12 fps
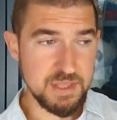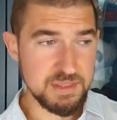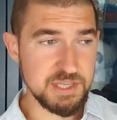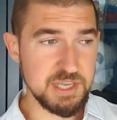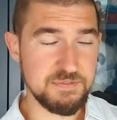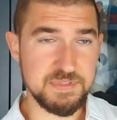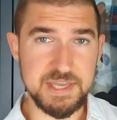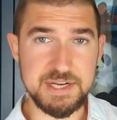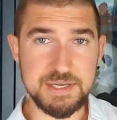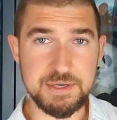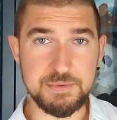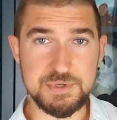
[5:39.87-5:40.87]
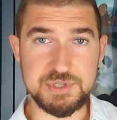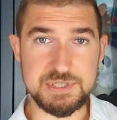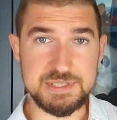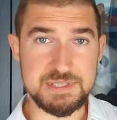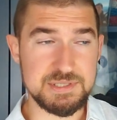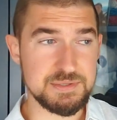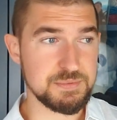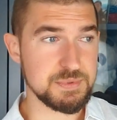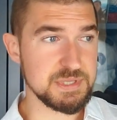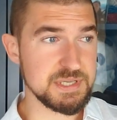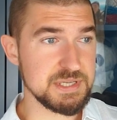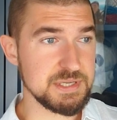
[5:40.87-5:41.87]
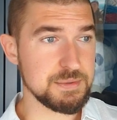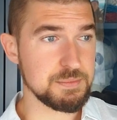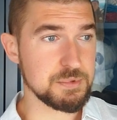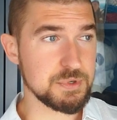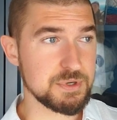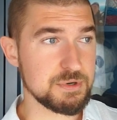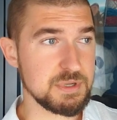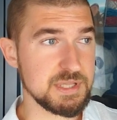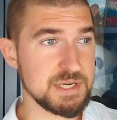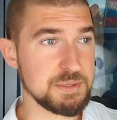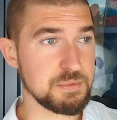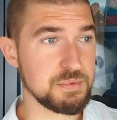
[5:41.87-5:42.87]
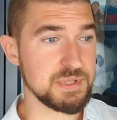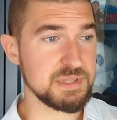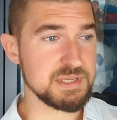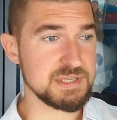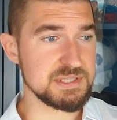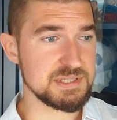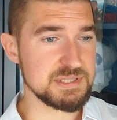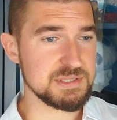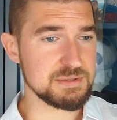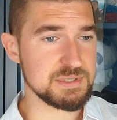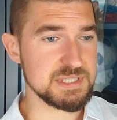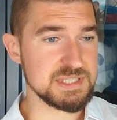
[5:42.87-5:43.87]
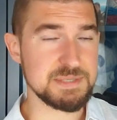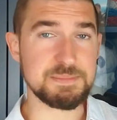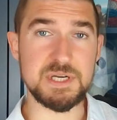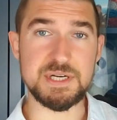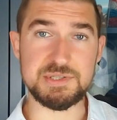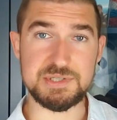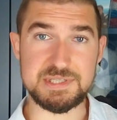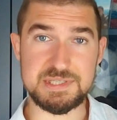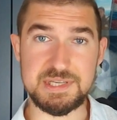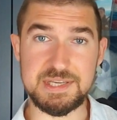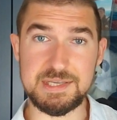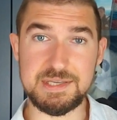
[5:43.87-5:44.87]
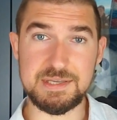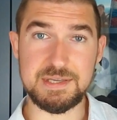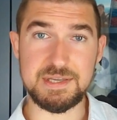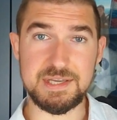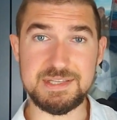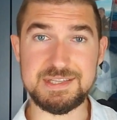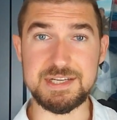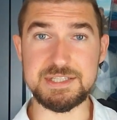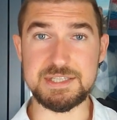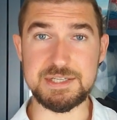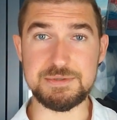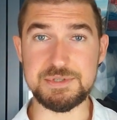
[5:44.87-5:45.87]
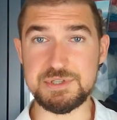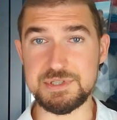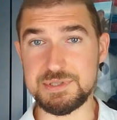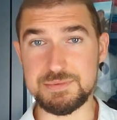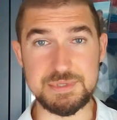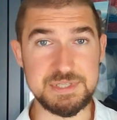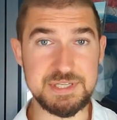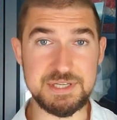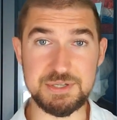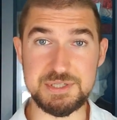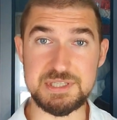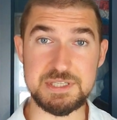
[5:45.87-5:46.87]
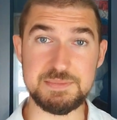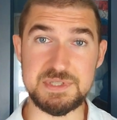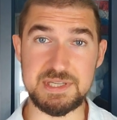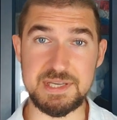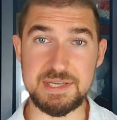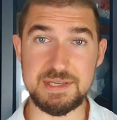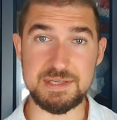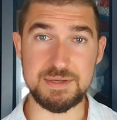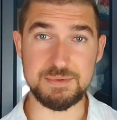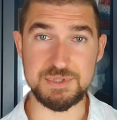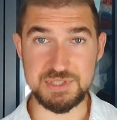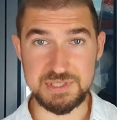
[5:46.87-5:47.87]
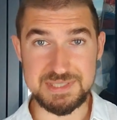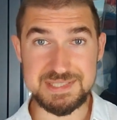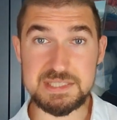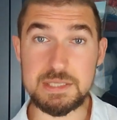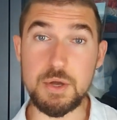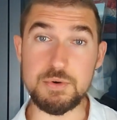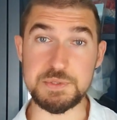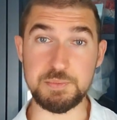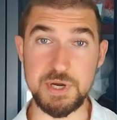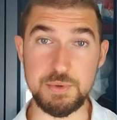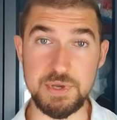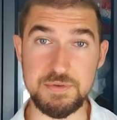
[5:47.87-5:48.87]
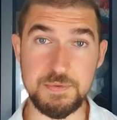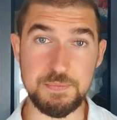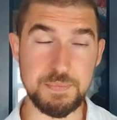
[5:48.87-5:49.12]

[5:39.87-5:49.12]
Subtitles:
Then you have theta, which is really more correlated with this sort of subconscious state, and delta, which is really your sleep state, which is the slowest brainwave.